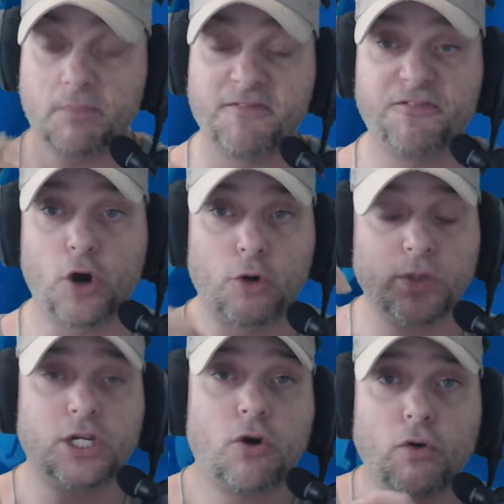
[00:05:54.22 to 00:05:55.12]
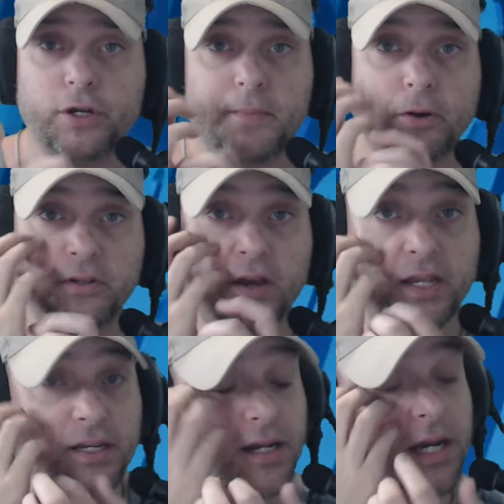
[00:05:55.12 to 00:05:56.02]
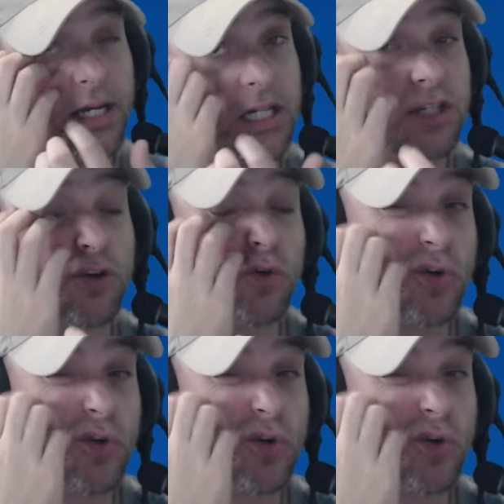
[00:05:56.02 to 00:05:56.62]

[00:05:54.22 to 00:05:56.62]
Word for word: before when you're holding them all tight and they just go